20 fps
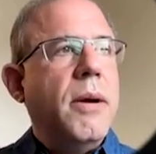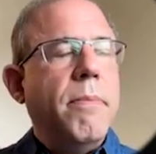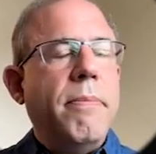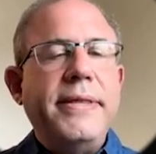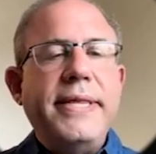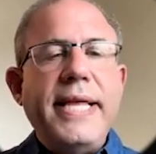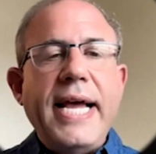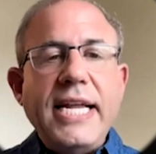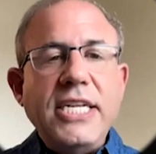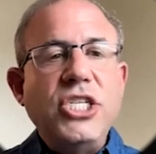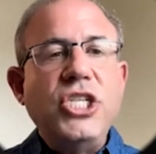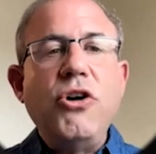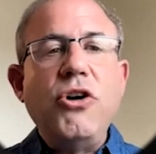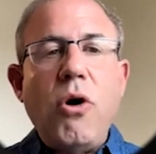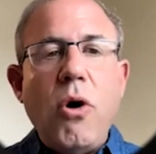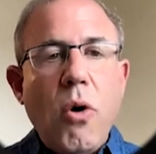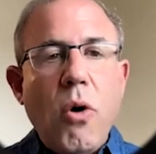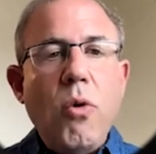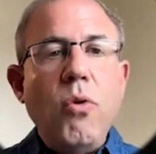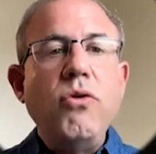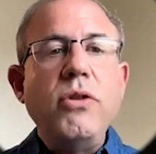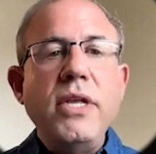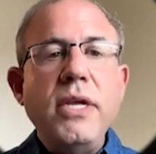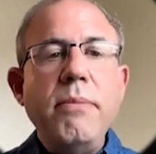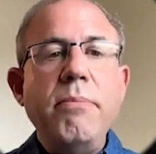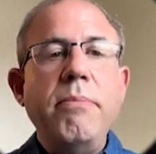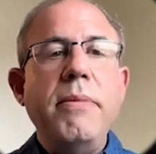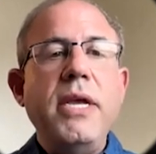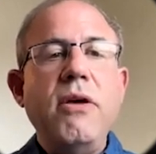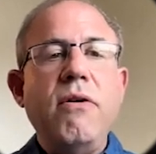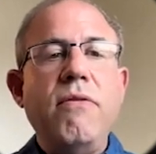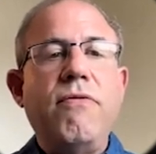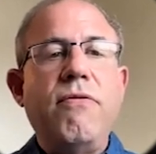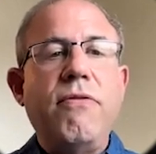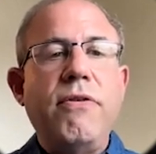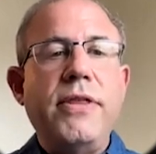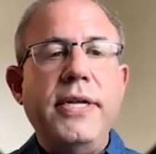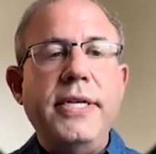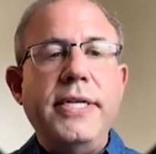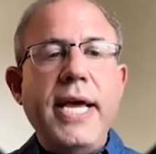but that's your only meal for
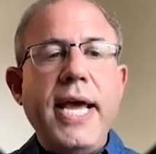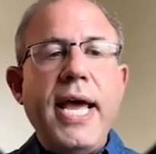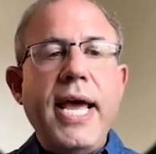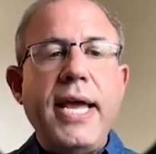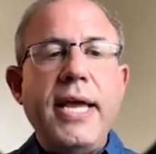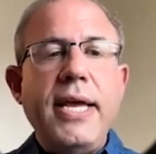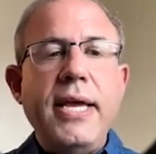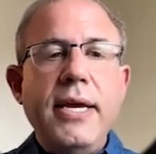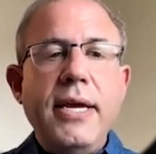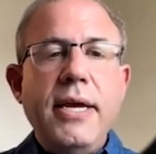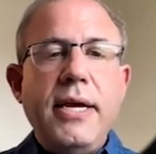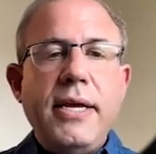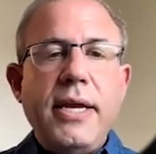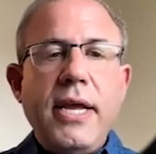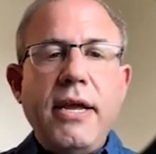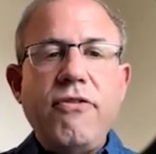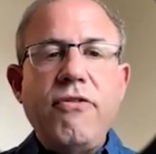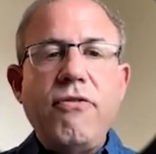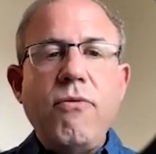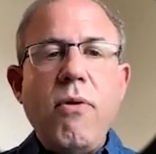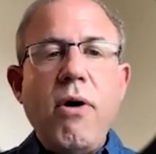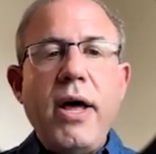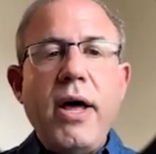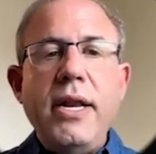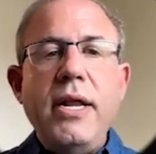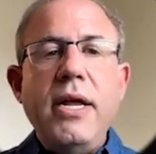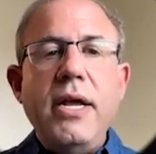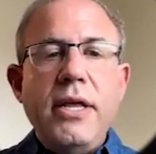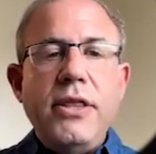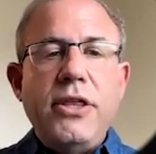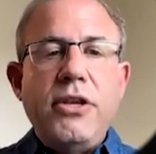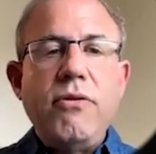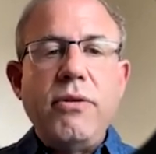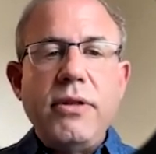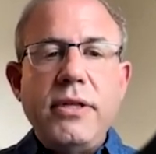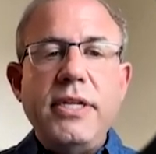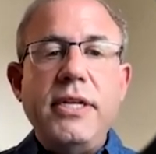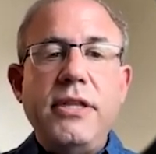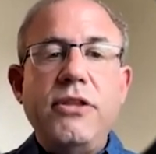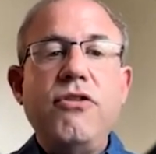the day, guess what? There'll,
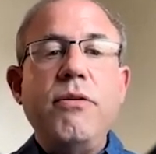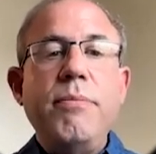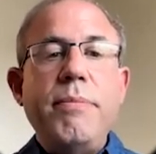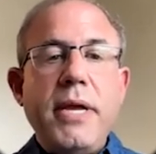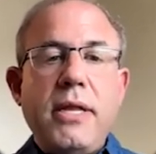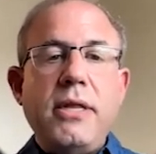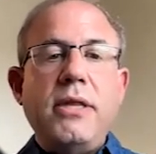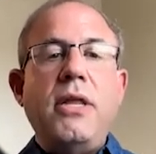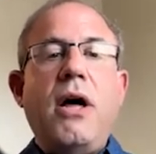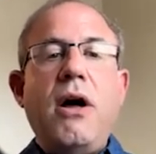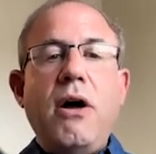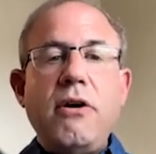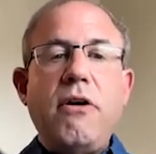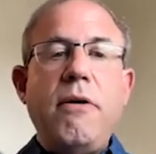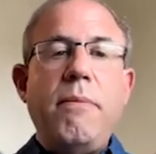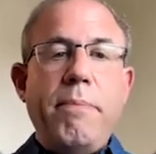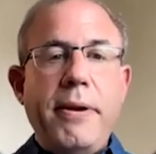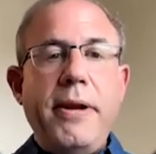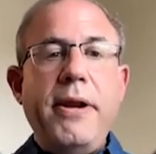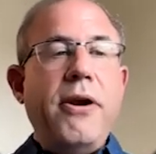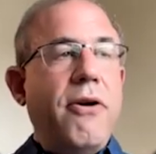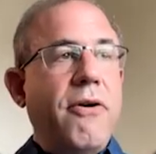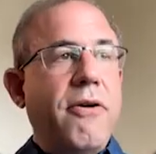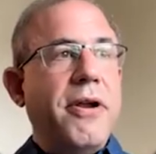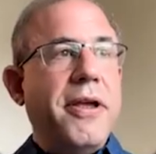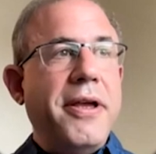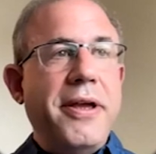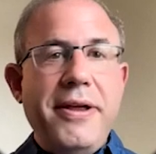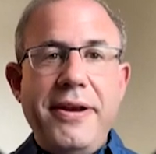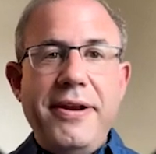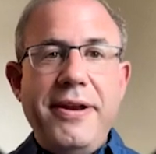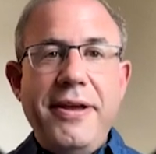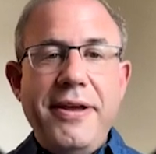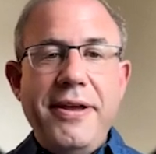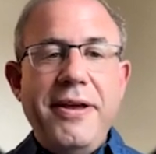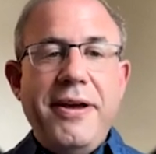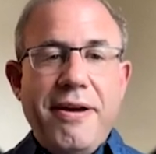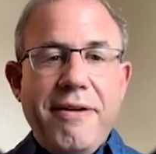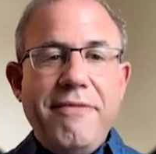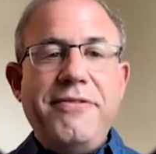there'll be a longer period
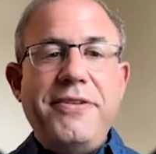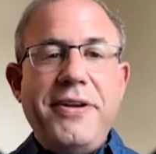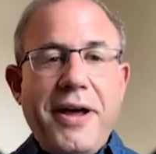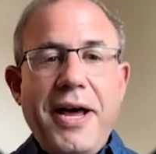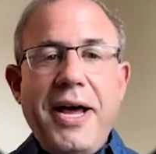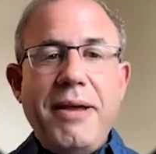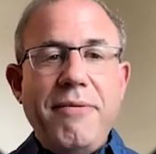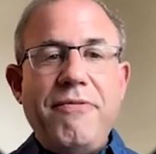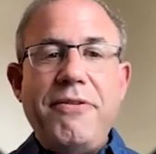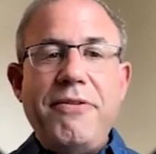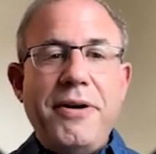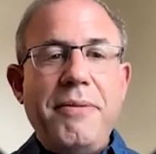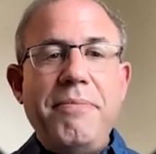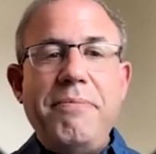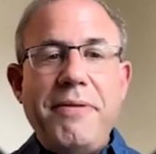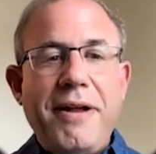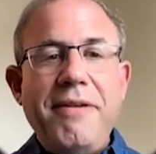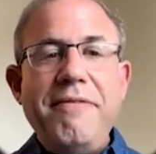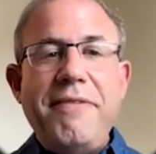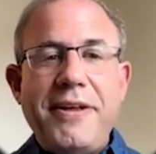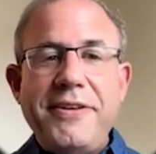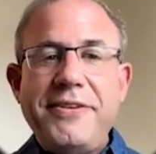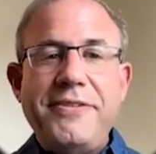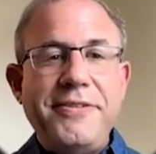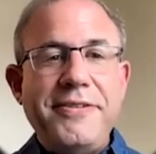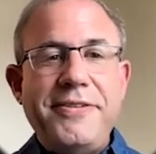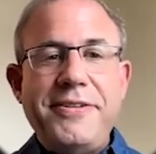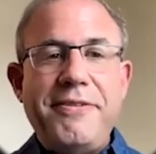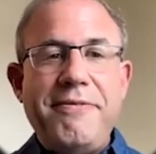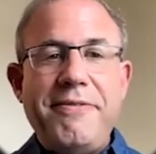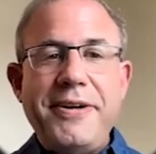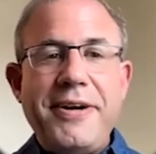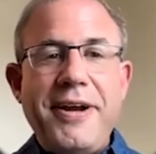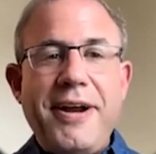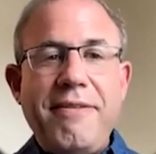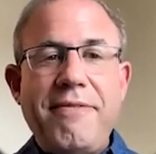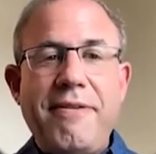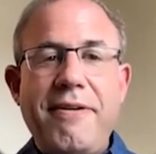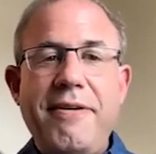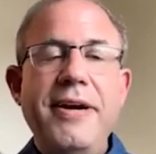of time for your blood vessels to
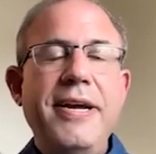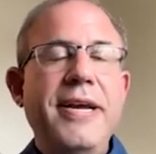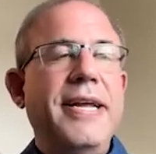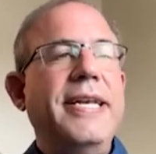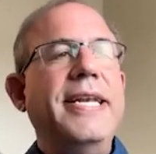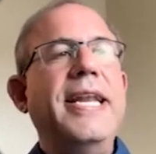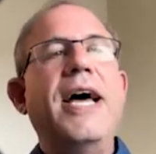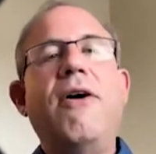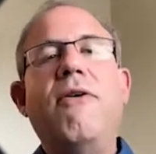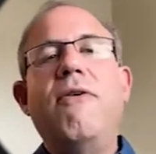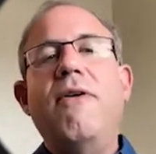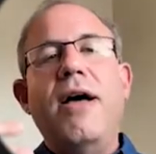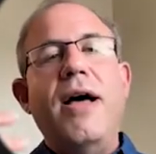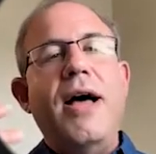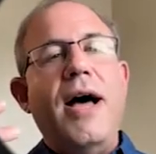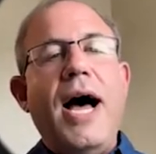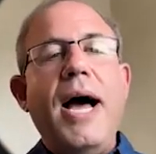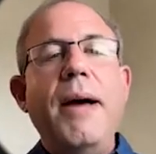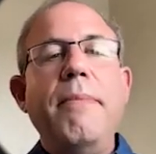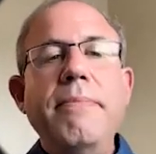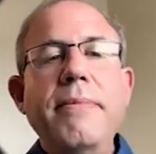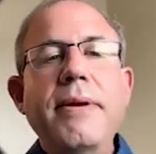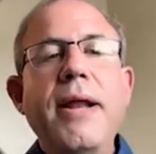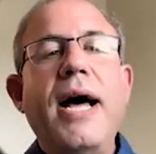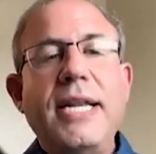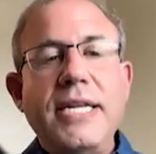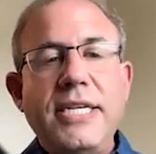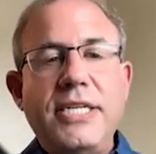recover. Now, I'm not